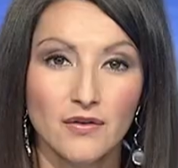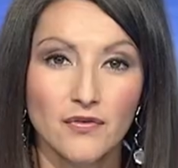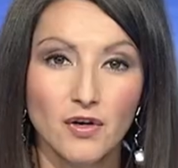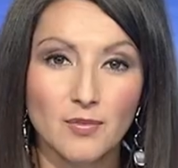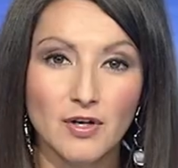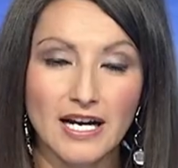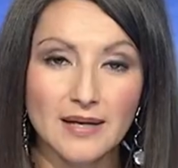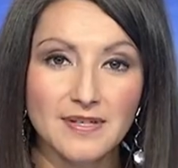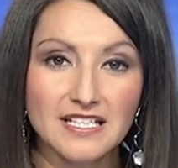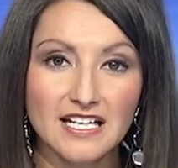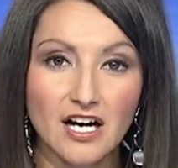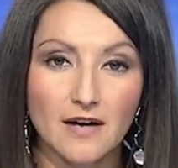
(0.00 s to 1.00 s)
Former
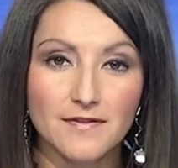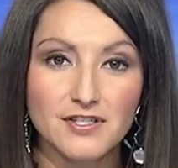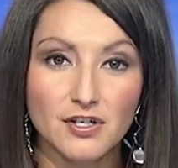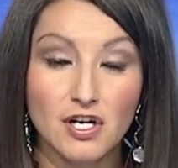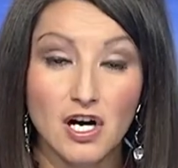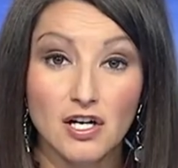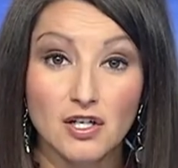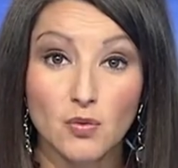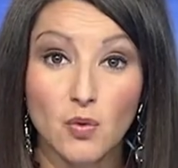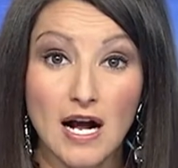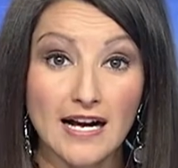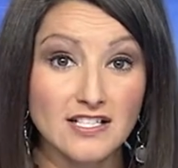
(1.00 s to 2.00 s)
APD officer Connor
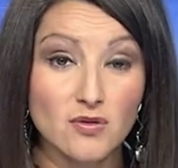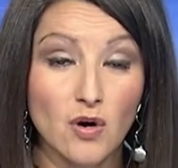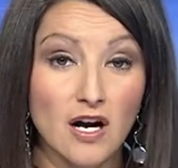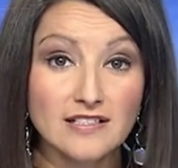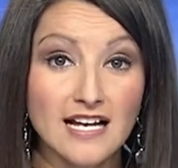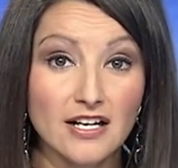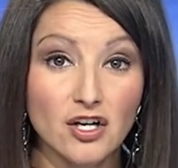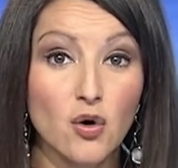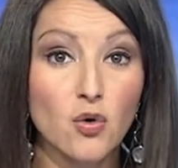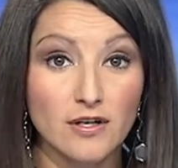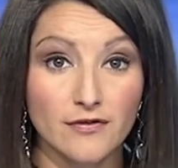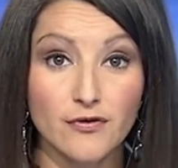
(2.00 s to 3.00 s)
Rice walked out of
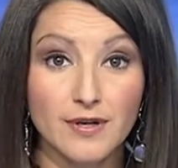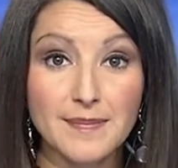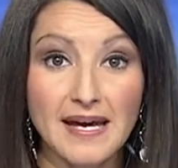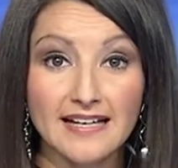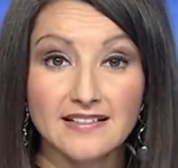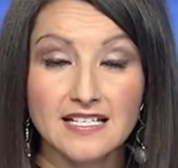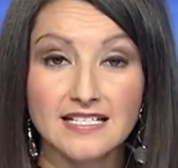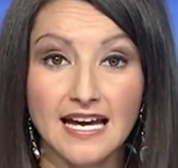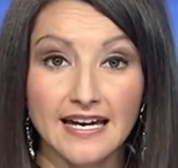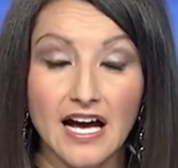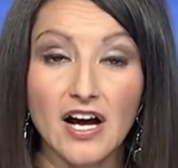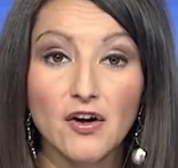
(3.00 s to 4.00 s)
court a free man
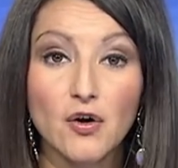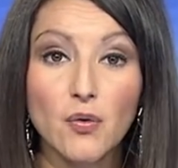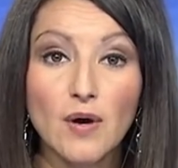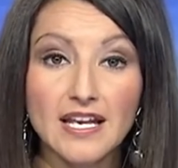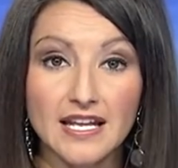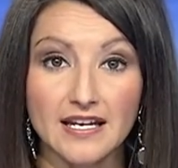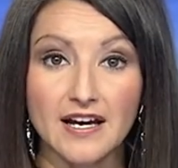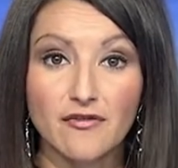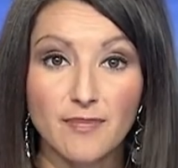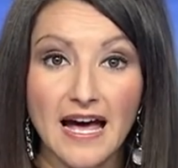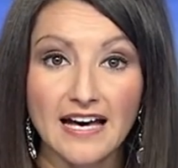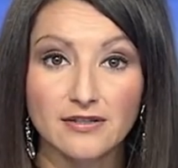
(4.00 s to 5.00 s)
today, acquitted
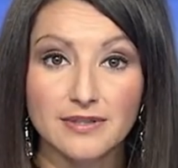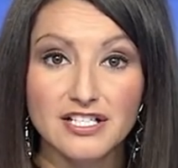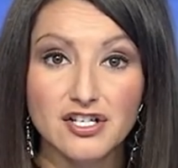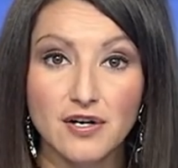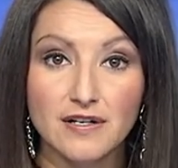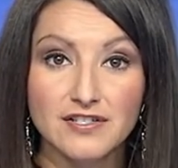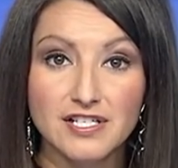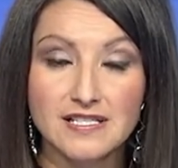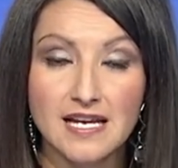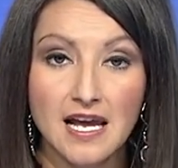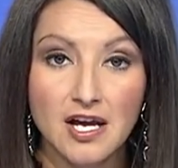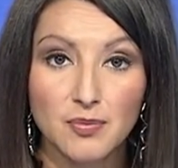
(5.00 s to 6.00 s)
of battery
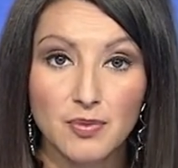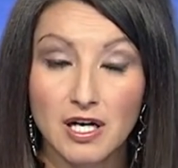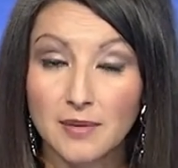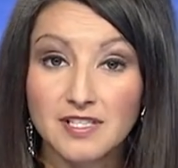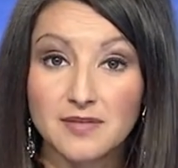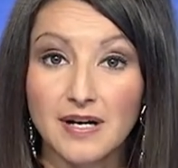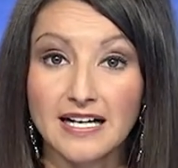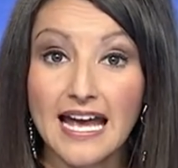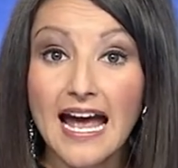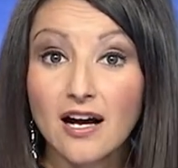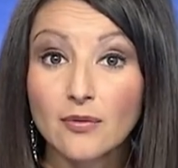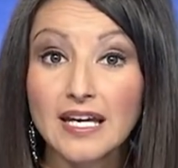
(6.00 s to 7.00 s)
charges prompted by
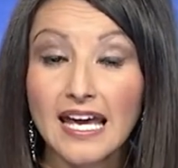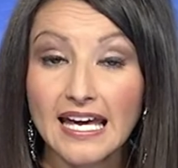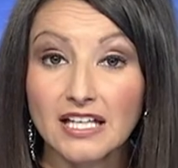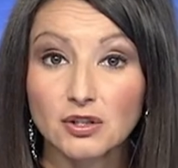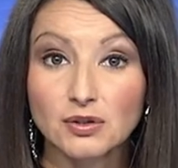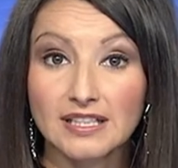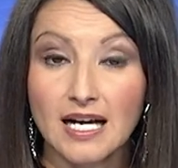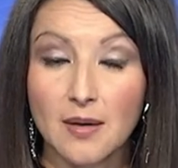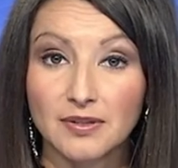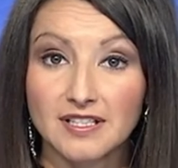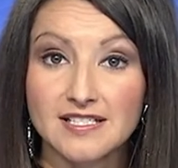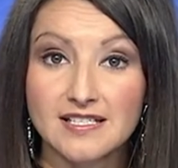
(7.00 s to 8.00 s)
how he handled a
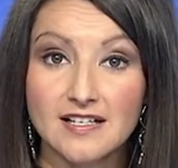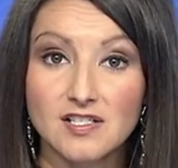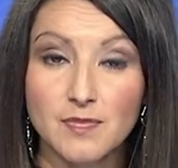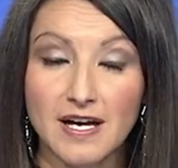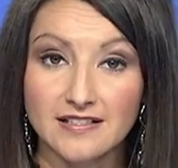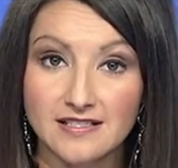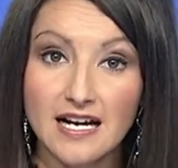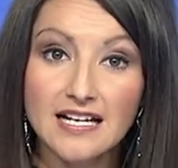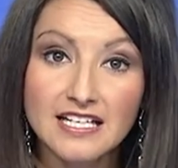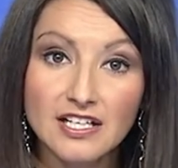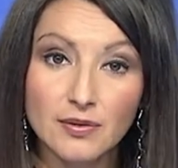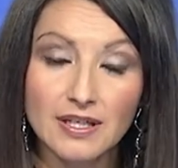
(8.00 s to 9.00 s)
couple of suspects a
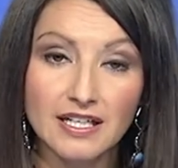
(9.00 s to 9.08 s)
year